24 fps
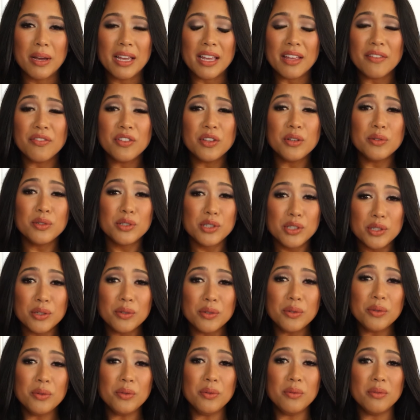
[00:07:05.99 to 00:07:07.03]
But if you
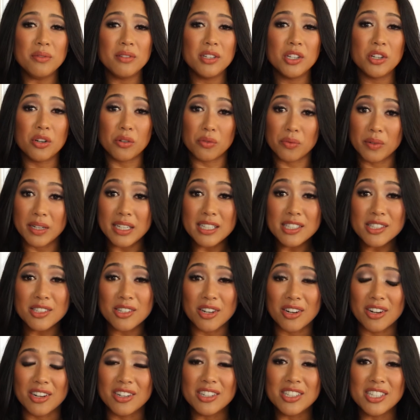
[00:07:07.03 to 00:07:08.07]
do your
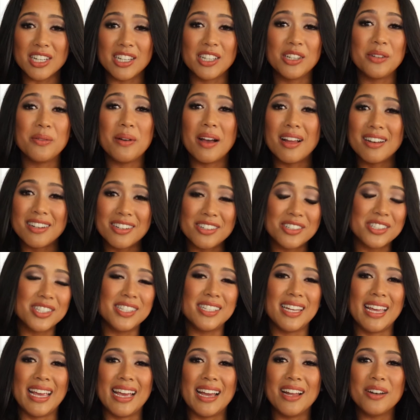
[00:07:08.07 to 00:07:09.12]
research and you
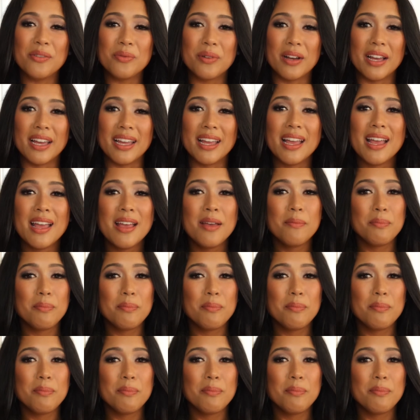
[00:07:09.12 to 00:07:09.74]
understand what